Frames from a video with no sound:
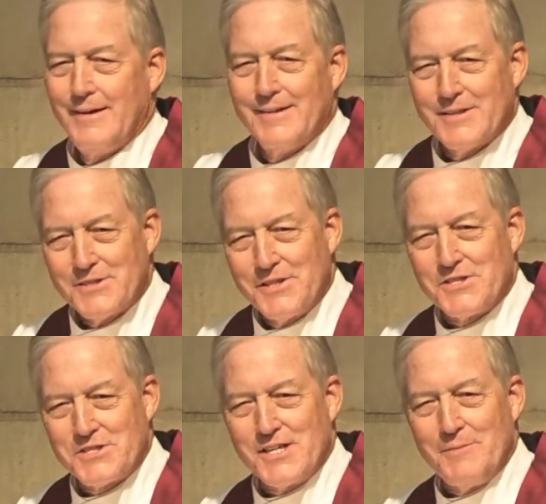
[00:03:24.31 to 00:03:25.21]
Doesn't it
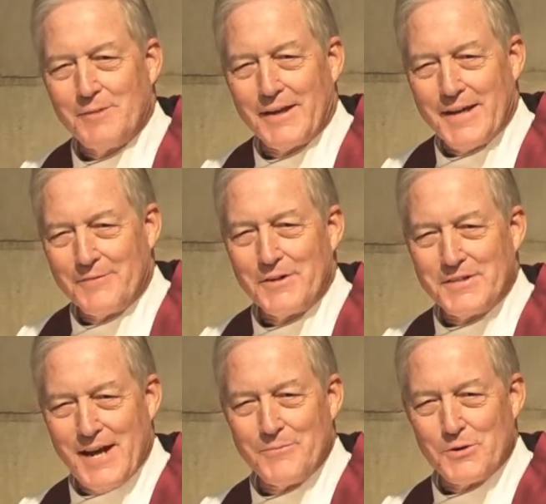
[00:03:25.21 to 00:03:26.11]
seem like every
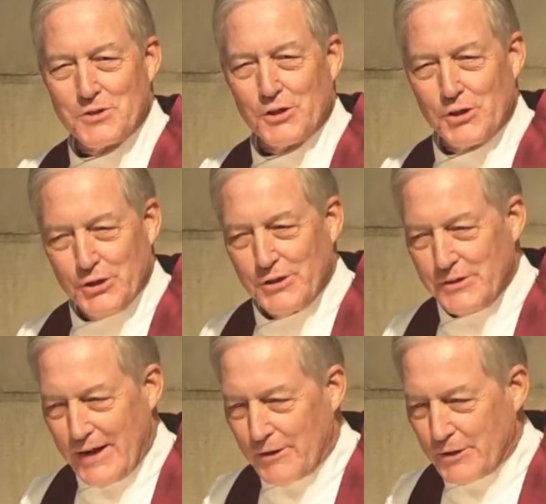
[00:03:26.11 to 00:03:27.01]
time there's a good
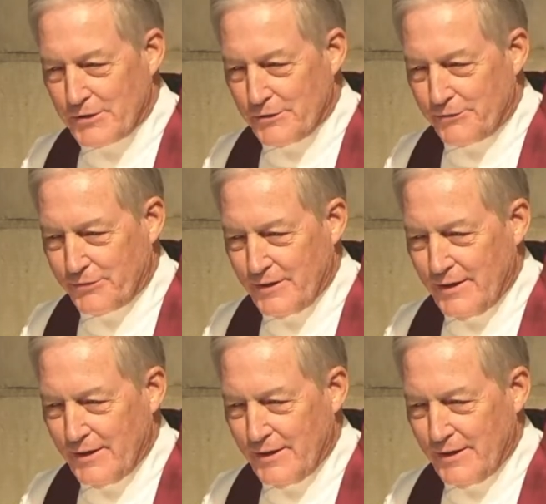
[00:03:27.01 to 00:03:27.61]
narrative,